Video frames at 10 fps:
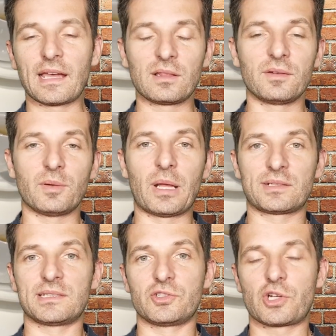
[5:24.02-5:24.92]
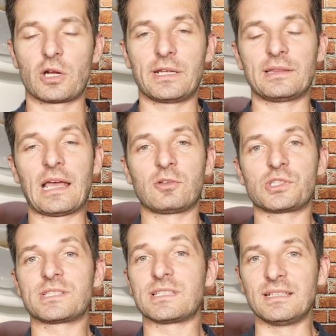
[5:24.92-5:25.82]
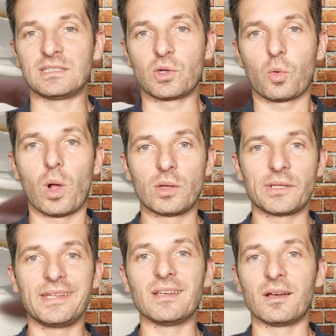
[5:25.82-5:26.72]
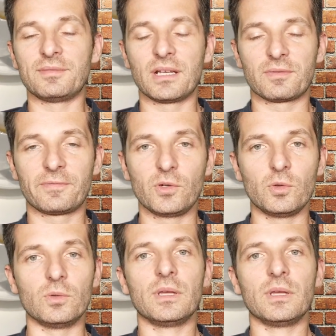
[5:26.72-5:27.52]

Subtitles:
I love about Centurion lounges is the quality of their food.